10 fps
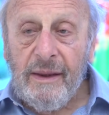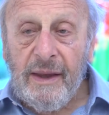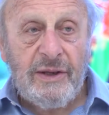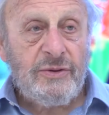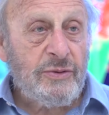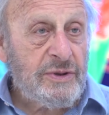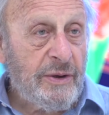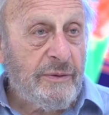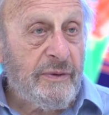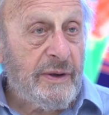he's
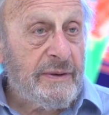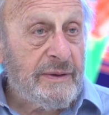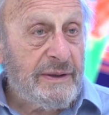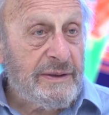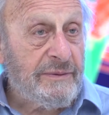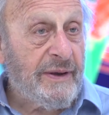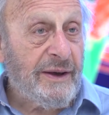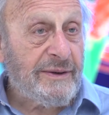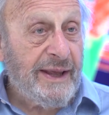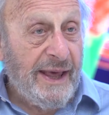also a very
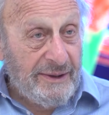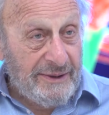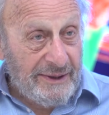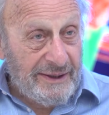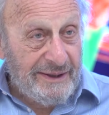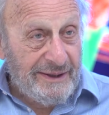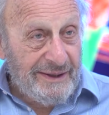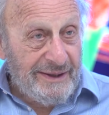devout Catholic.